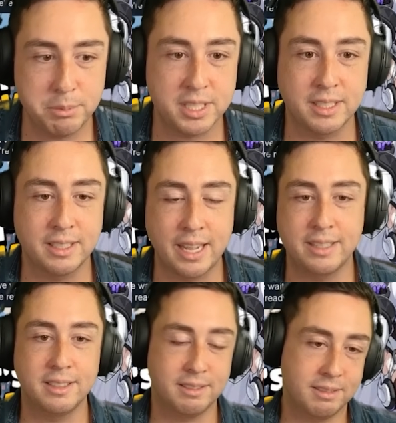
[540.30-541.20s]

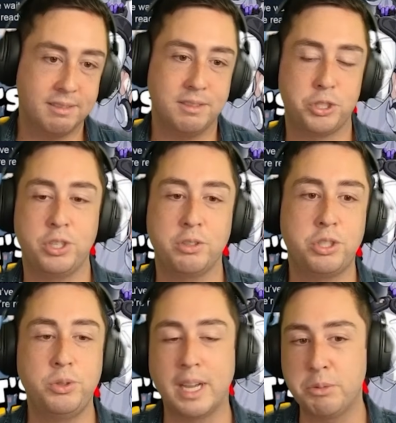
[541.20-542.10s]
and studios
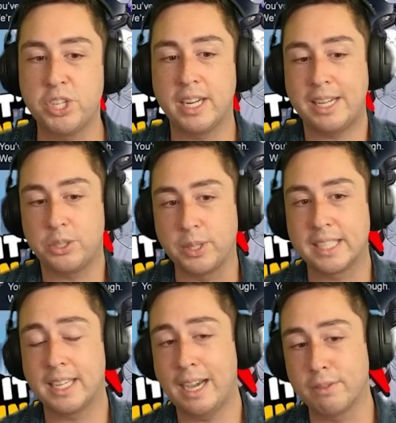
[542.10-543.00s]
do dumb shit, I do like
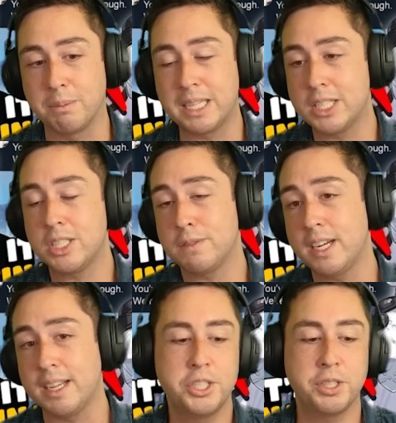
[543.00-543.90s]
to cover it because it's
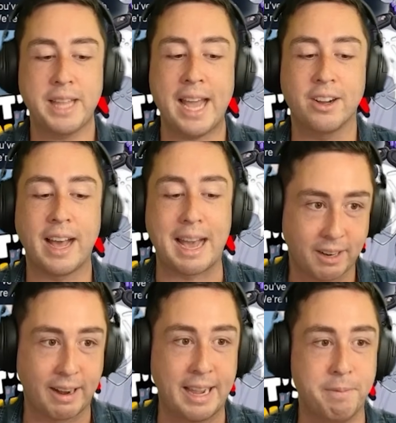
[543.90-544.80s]
funny. So that all
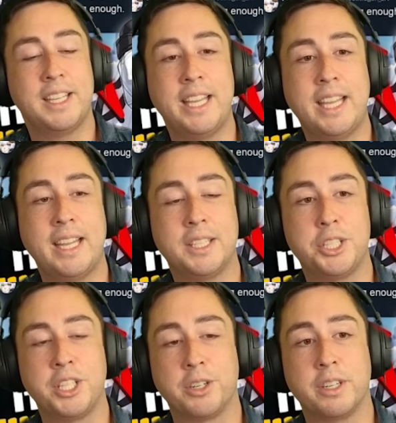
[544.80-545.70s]
happened, right? He
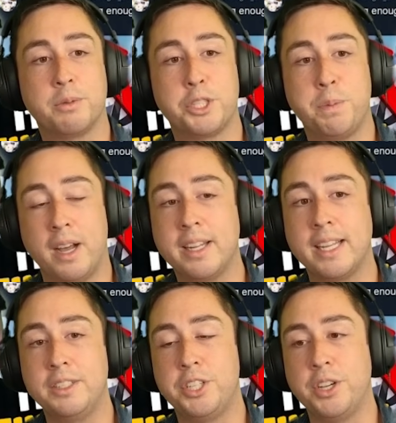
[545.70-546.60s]
started
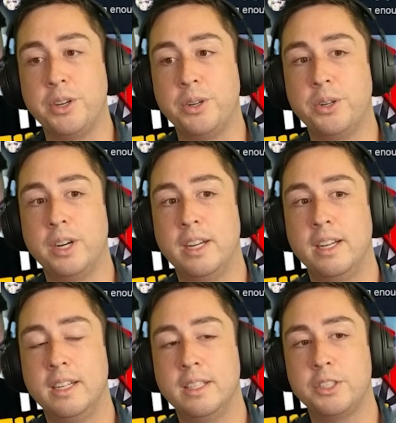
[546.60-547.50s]
responding to
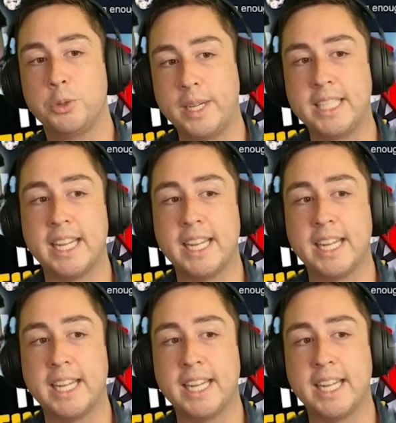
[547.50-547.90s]
tweets that